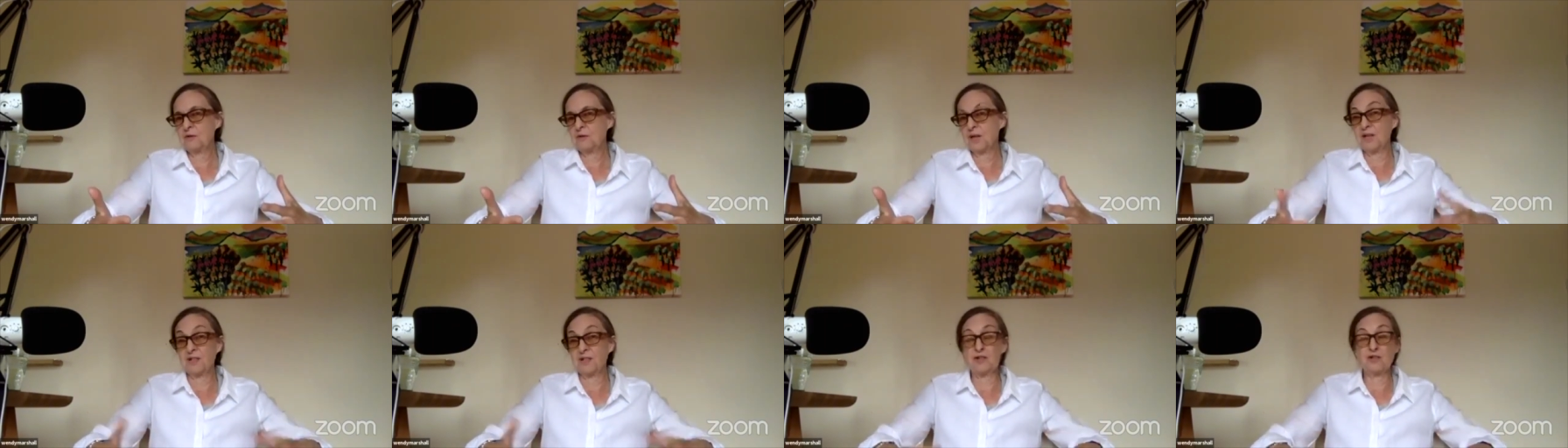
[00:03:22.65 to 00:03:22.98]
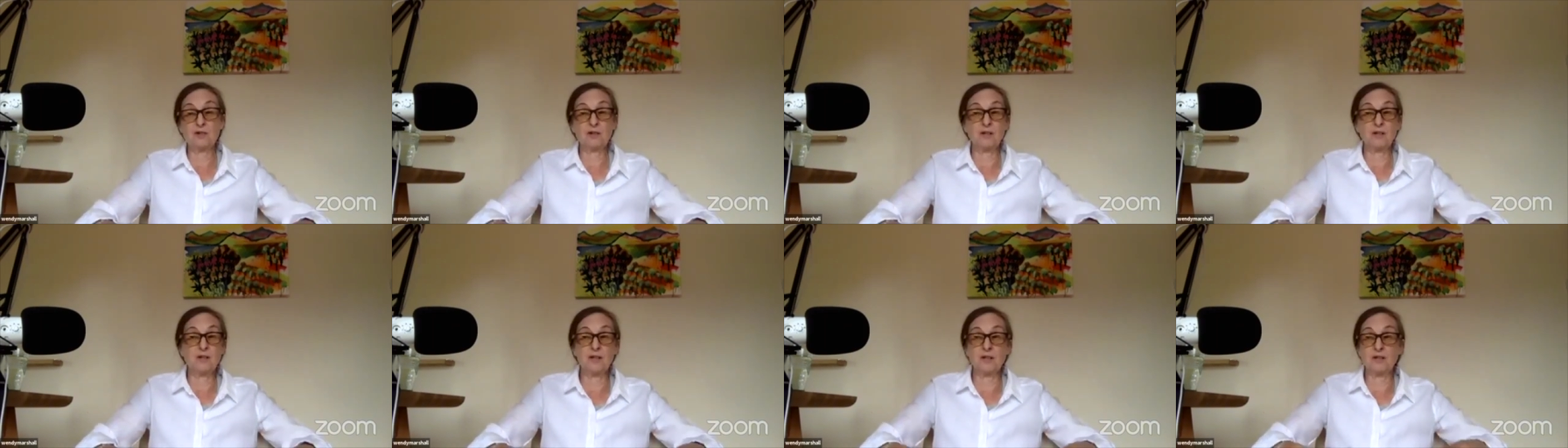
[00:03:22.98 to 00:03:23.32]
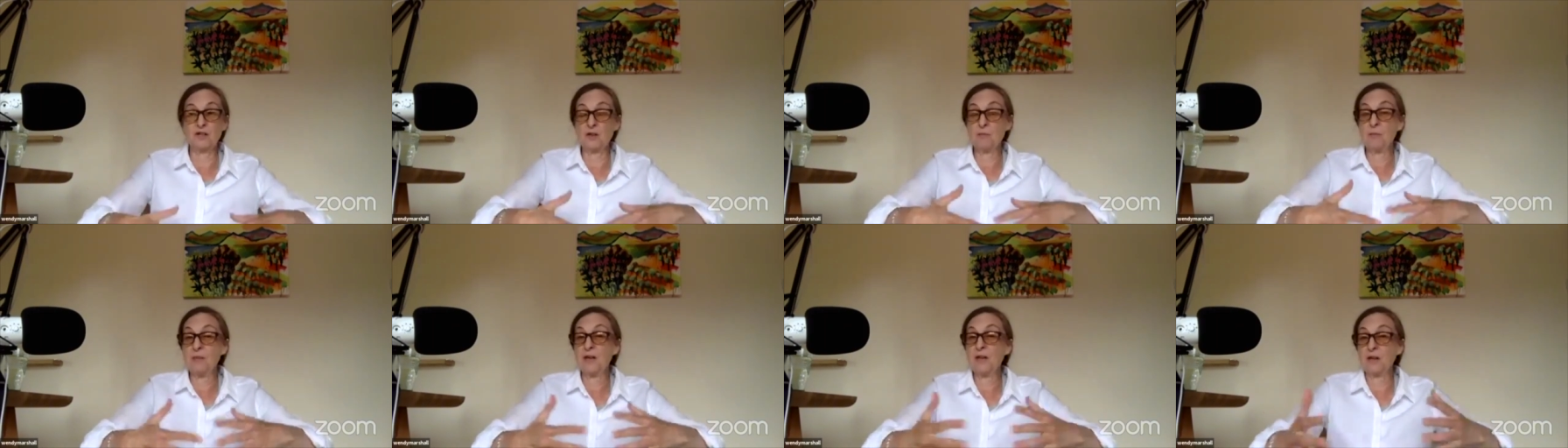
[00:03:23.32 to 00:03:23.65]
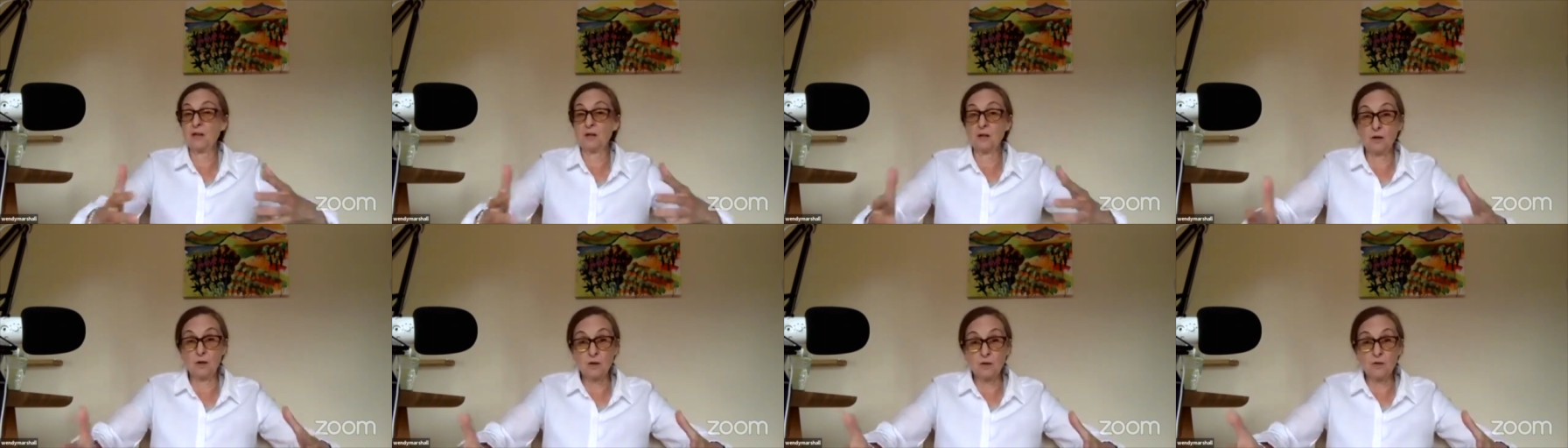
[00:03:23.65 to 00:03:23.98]
actually they
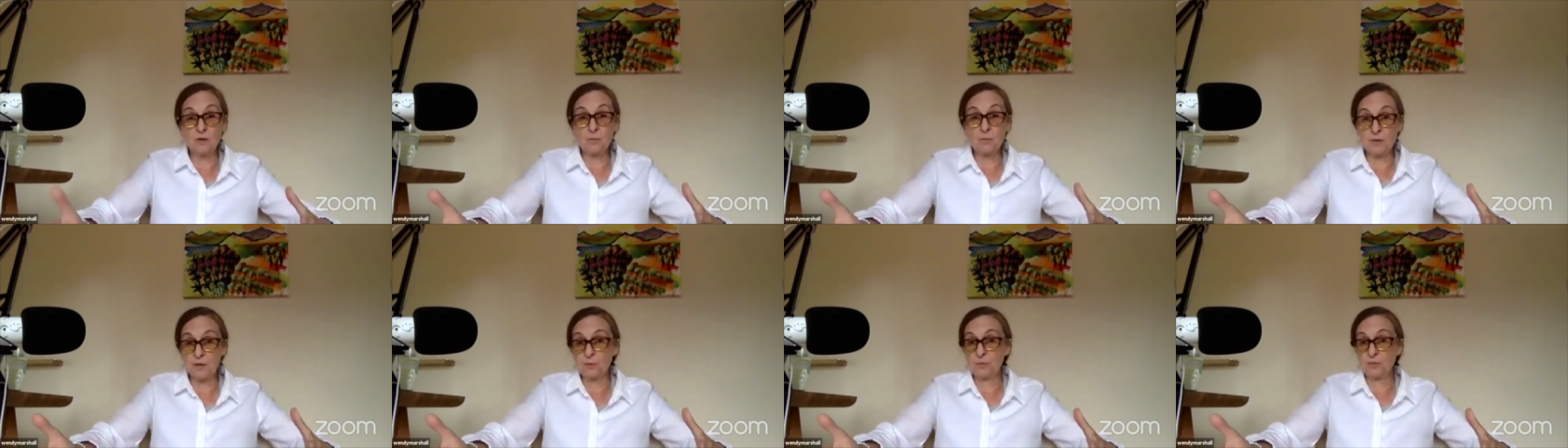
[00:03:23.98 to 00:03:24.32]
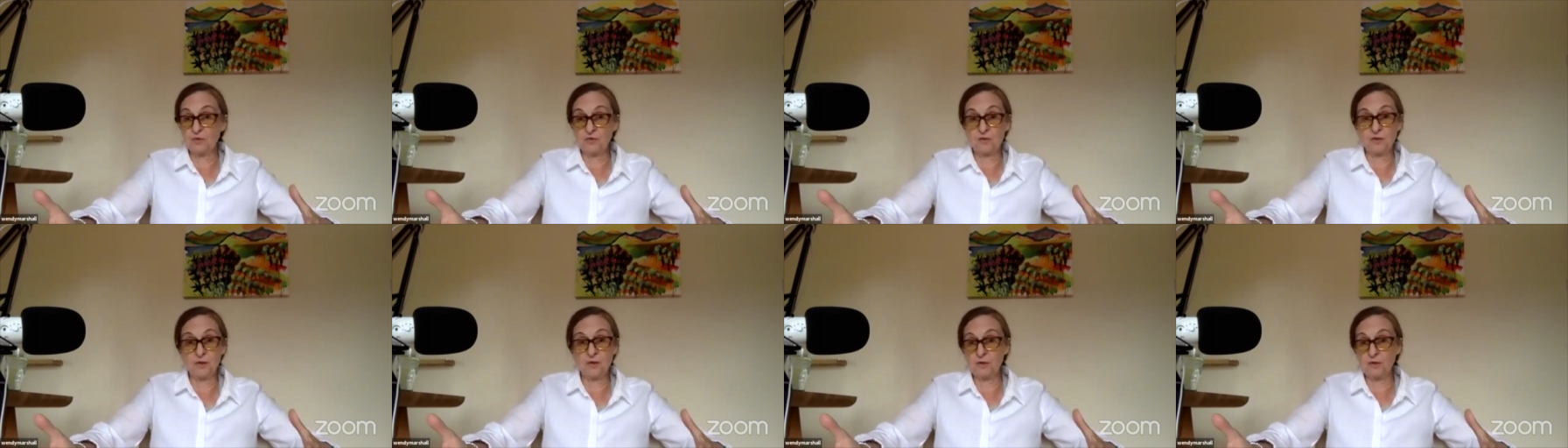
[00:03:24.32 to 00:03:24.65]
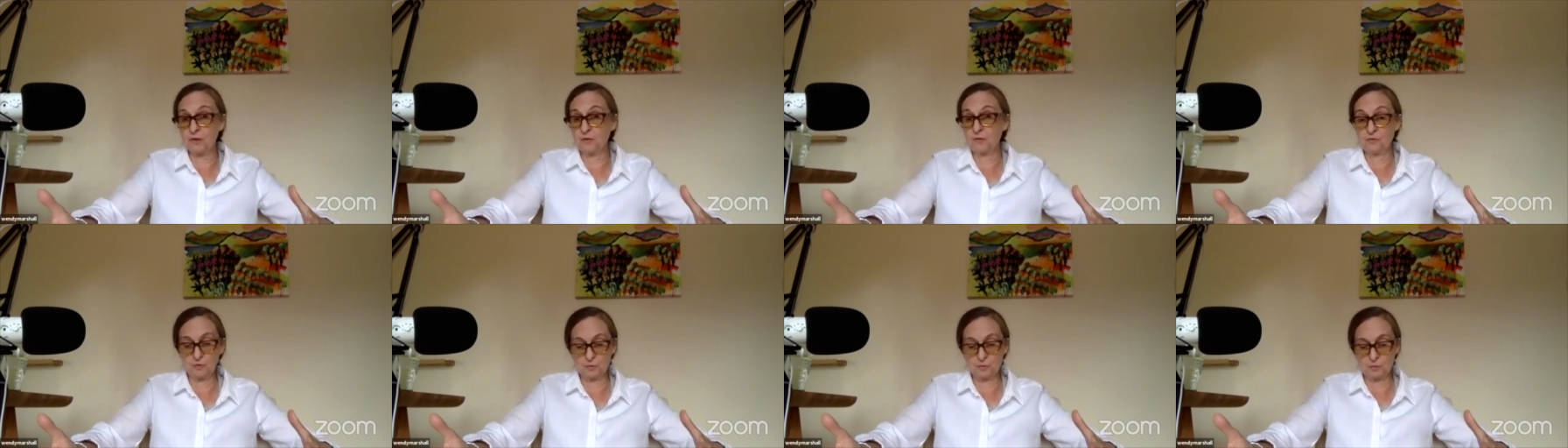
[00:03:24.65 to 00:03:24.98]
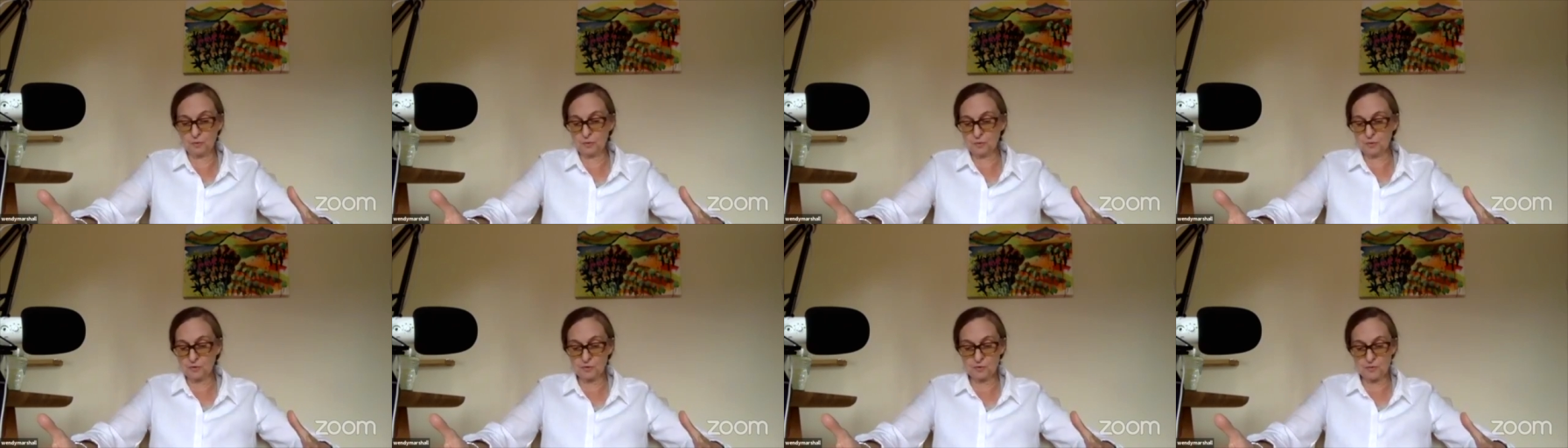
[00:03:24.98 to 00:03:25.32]
make other people feel
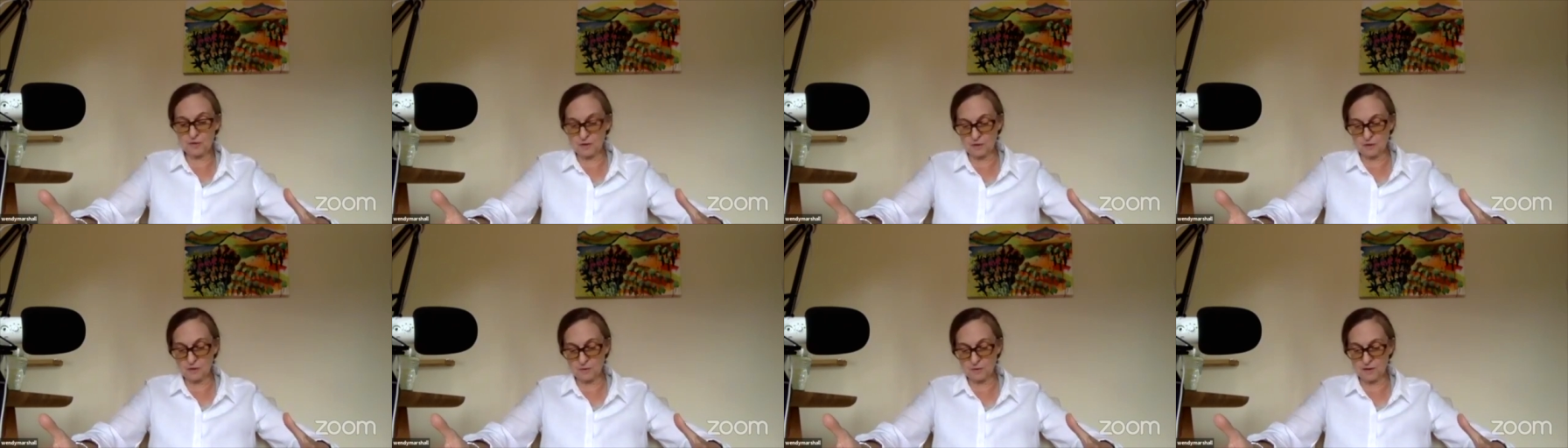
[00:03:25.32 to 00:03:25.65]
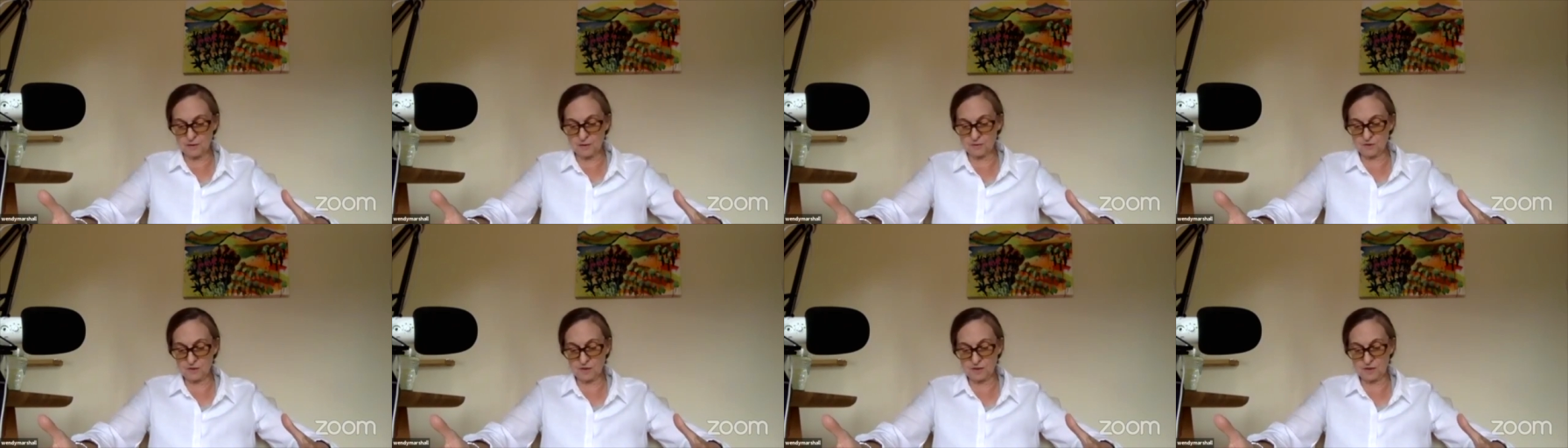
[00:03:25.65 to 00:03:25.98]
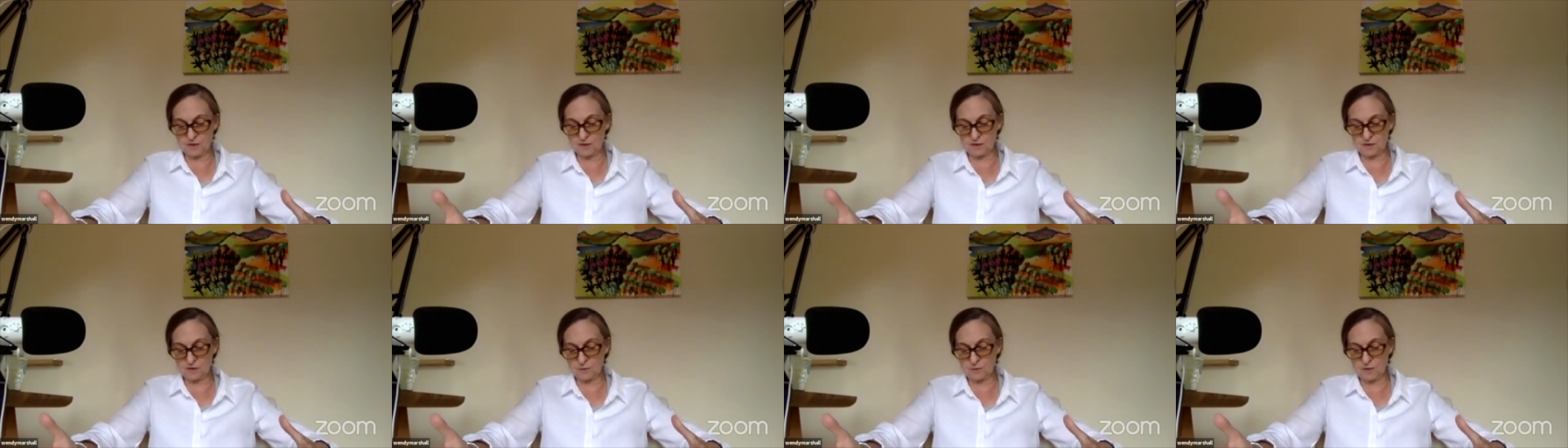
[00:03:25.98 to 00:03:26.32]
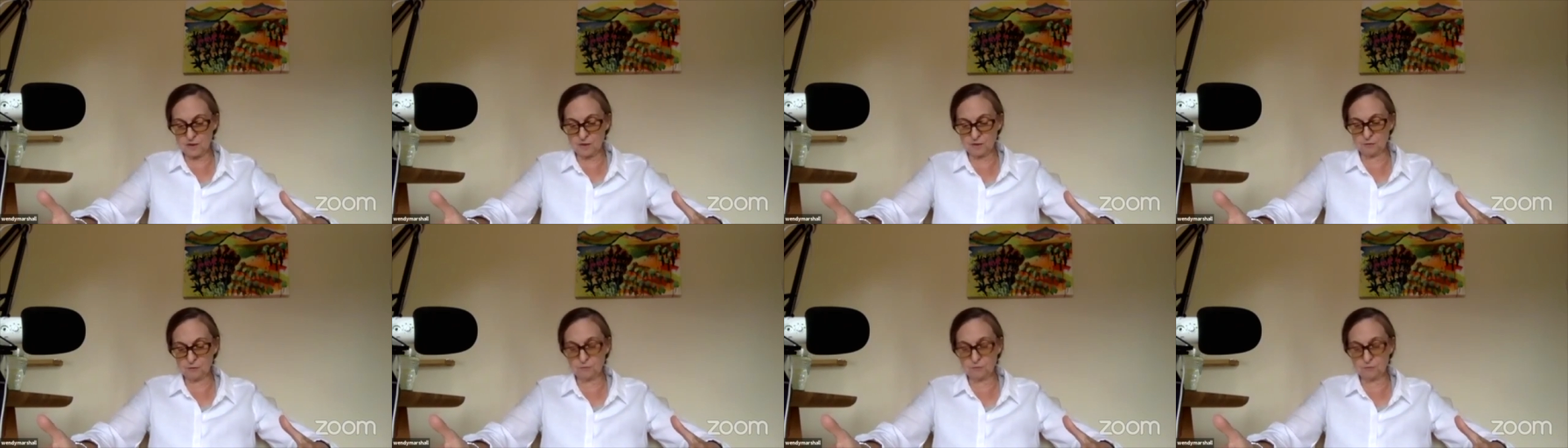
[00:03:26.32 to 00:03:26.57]
comfortable to be around us as well.